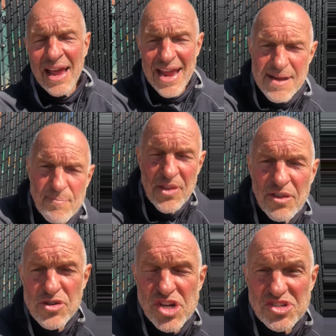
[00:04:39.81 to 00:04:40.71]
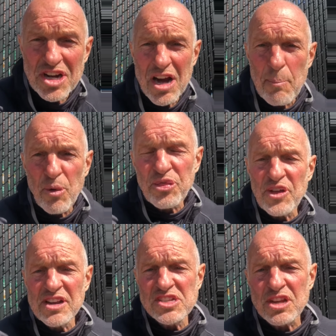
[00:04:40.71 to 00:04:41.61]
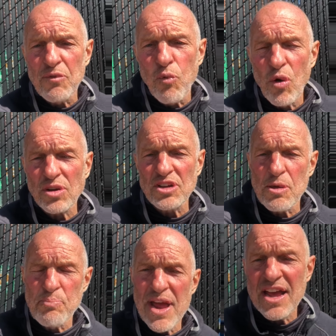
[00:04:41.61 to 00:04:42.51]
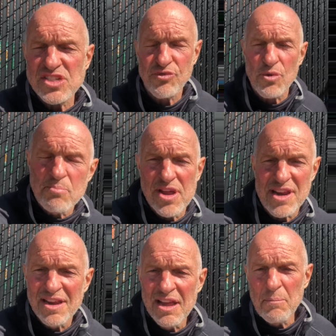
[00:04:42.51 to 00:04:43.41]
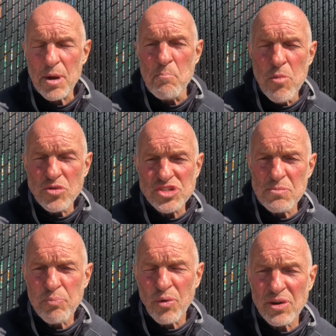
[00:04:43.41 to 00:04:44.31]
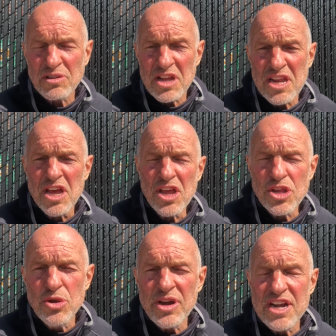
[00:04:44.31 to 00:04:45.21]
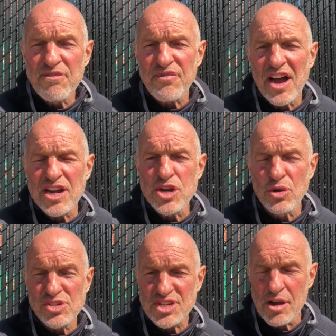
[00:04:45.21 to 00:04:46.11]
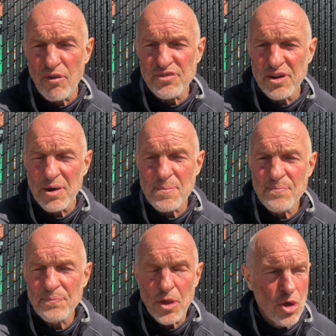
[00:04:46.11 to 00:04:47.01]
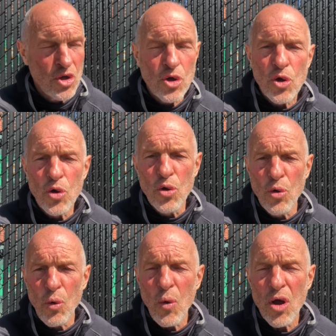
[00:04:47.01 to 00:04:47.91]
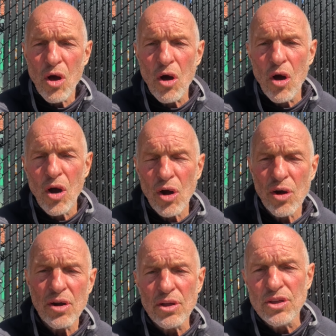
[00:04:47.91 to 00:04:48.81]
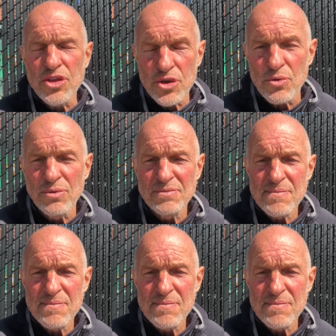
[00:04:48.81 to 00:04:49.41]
Hey, there are just a couple things that have worked in the past for me, but most importantly, you need to find yourself here. Who are you?